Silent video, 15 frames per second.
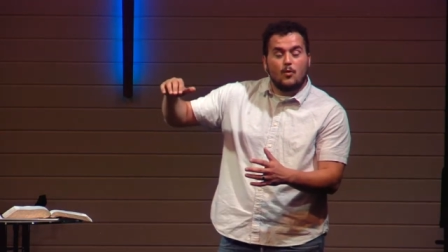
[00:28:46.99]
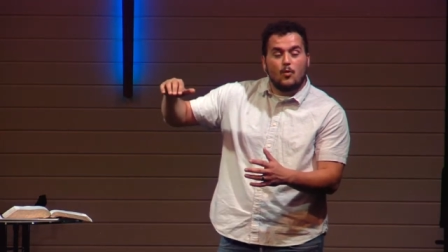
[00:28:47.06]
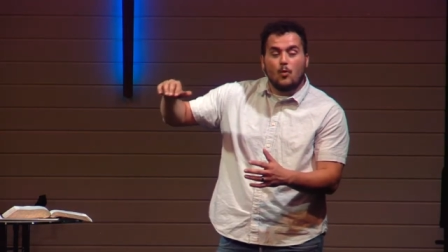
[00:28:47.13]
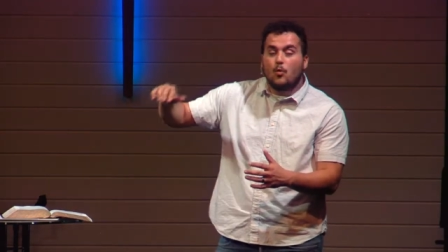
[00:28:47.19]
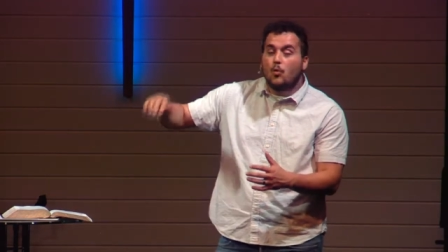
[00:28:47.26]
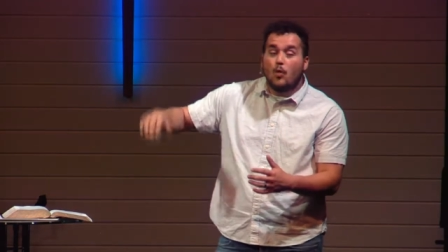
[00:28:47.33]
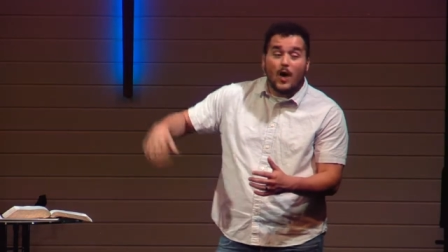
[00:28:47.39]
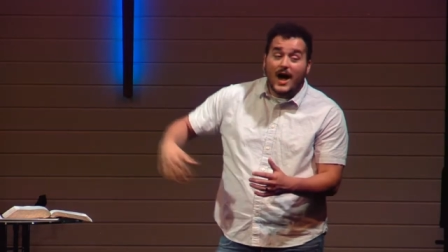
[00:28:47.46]

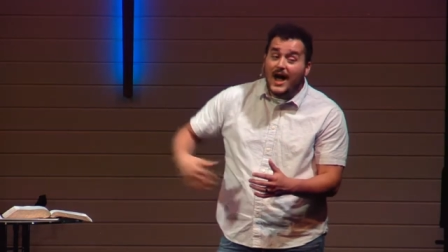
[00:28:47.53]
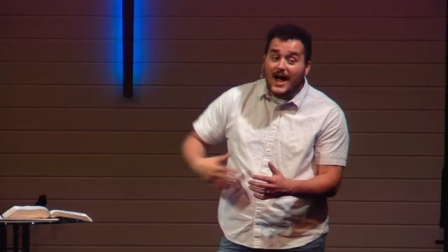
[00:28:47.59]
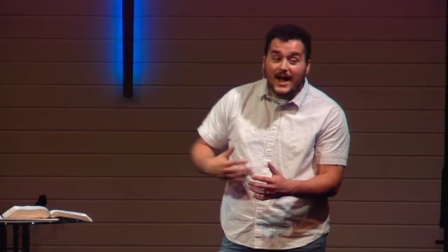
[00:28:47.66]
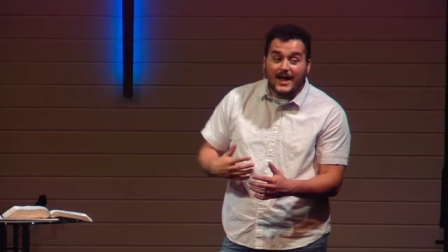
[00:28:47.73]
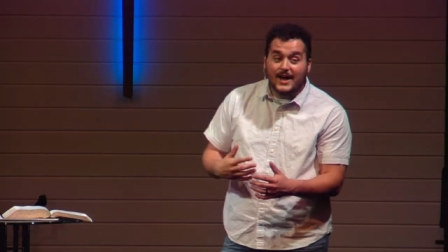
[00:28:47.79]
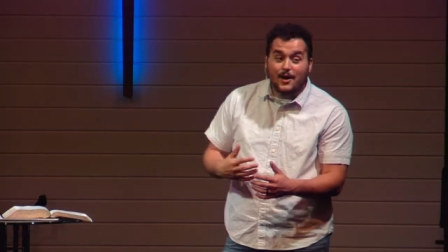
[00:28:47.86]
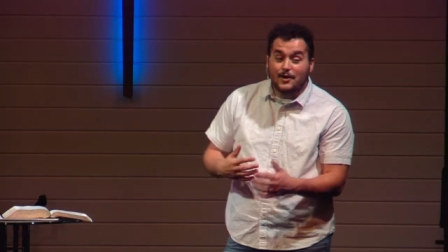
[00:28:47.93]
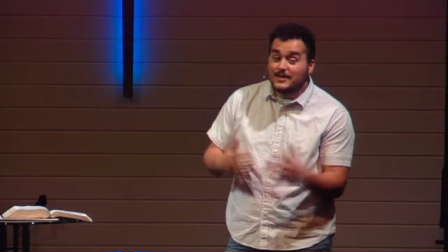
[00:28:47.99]

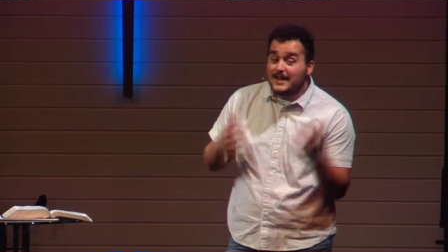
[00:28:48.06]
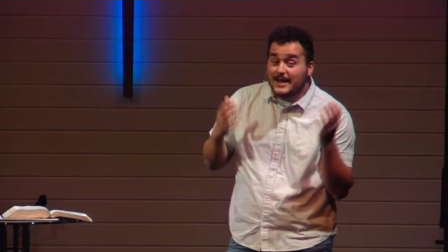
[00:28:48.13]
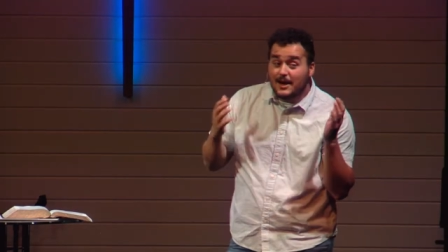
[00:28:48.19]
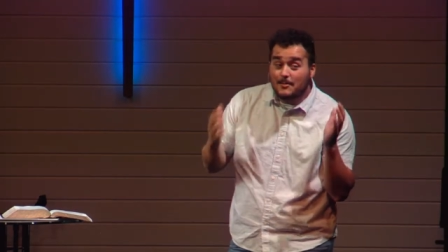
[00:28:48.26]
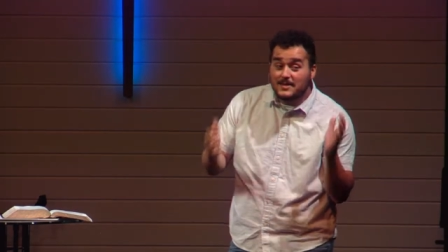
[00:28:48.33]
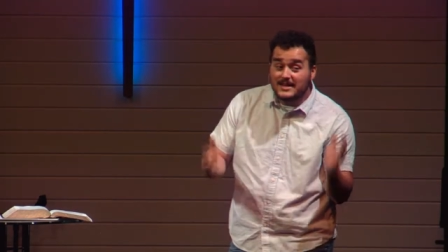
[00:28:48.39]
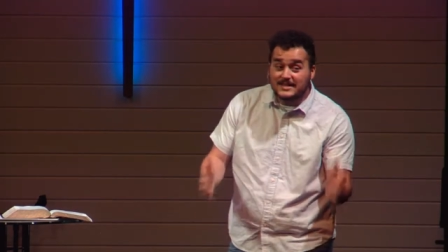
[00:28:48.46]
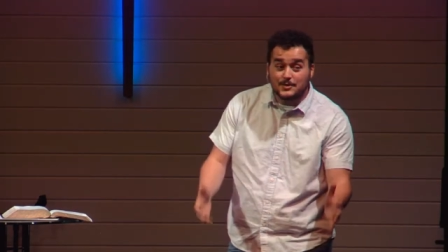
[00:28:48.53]
Why are they
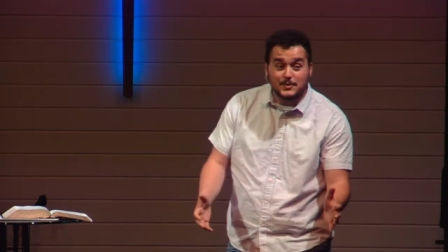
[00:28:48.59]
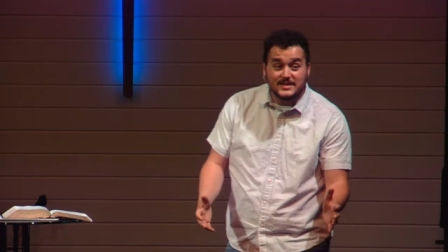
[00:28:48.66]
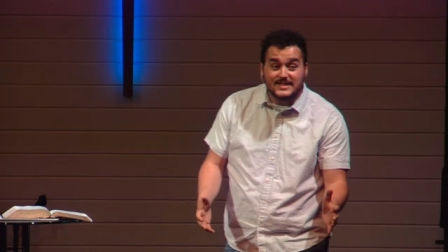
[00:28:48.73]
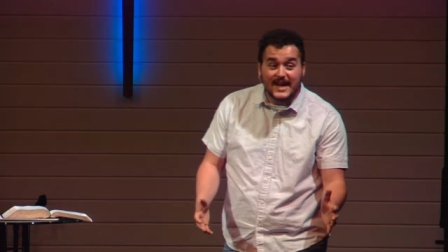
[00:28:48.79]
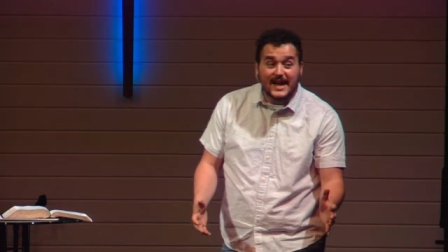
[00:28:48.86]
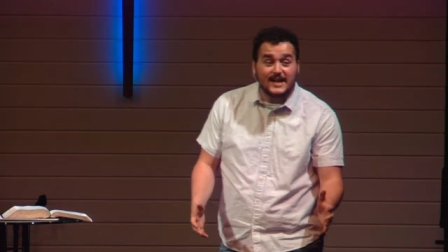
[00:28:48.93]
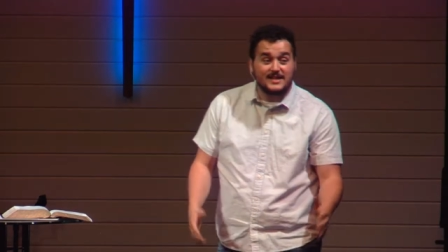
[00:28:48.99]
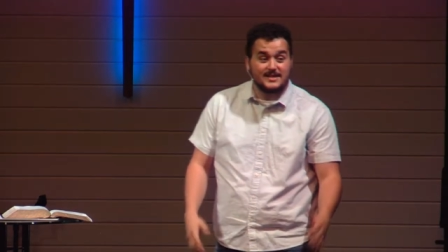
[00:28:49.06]
coming to
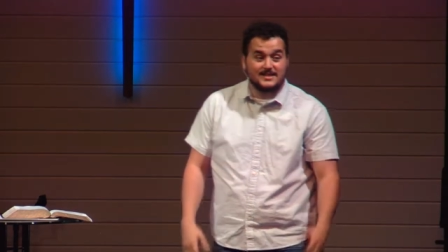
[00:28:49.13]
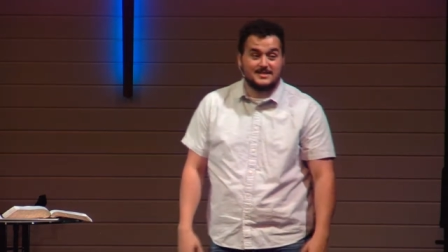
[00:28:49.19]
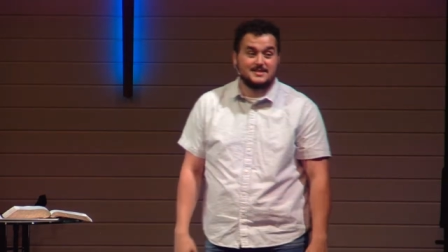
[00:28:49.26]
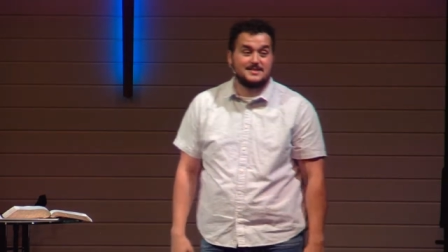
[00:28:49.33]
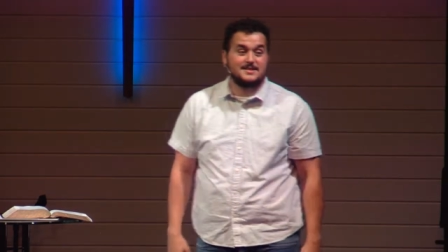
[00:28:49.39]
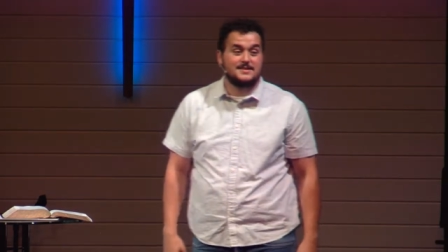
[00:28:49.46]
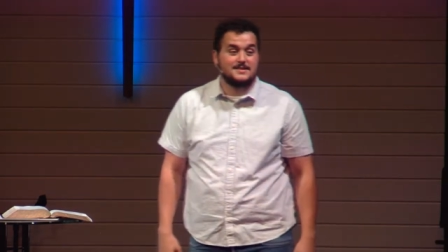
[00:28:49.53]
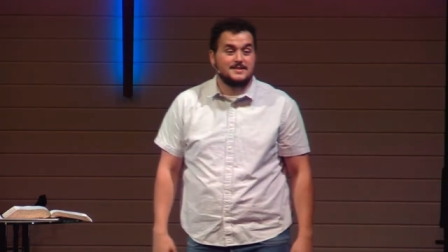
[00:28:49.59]
attack
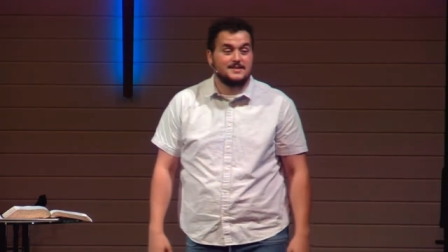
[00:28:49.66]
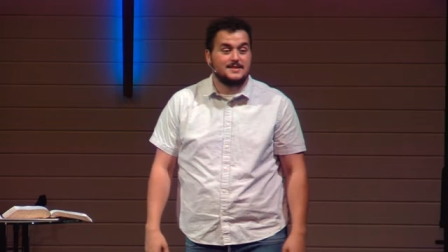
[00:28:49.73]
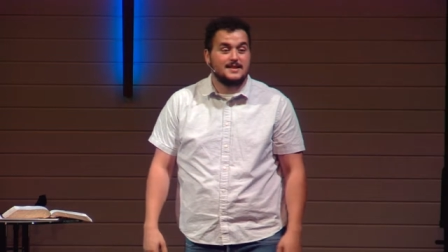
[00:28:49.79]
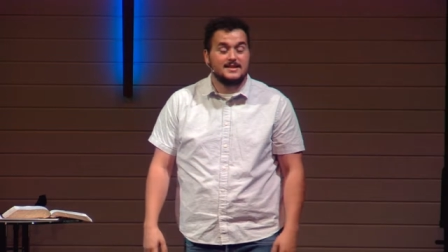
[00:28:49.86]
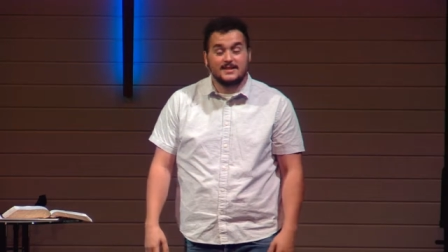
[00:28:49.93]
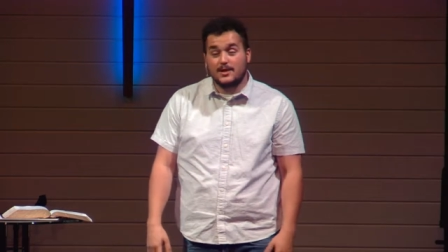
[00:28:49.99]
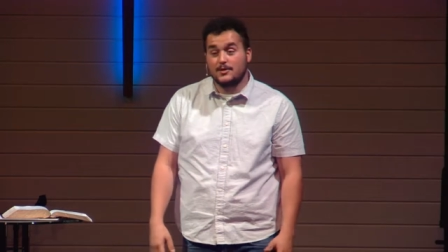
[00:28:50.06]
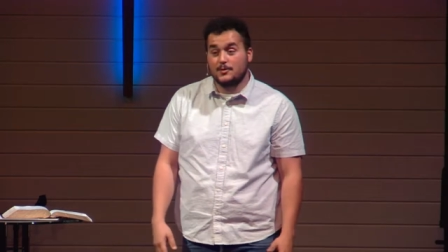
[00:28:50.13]
us?
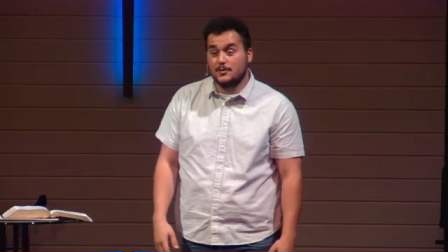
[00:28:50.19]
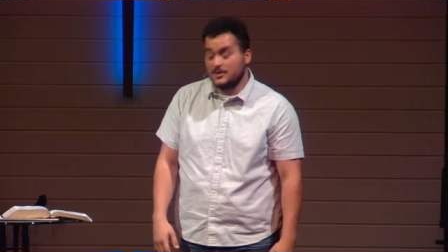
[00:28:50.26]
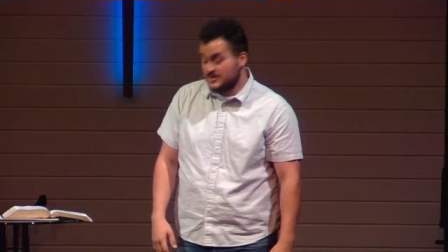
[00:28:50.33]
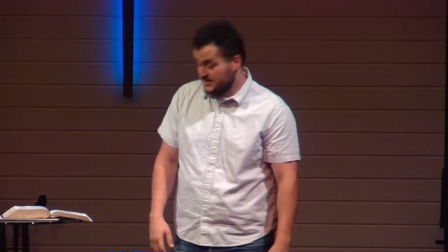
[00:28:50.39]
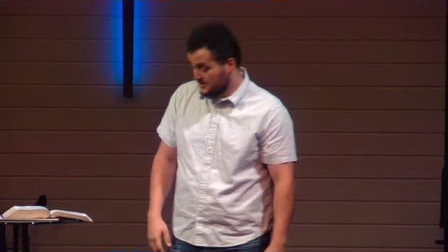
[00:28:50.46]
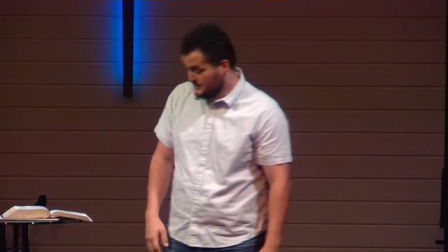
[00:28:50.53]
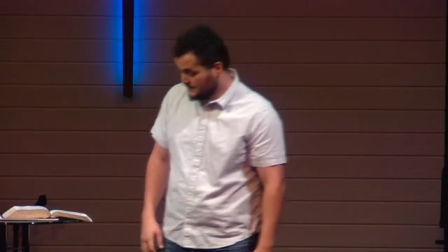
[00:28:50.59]
In other words,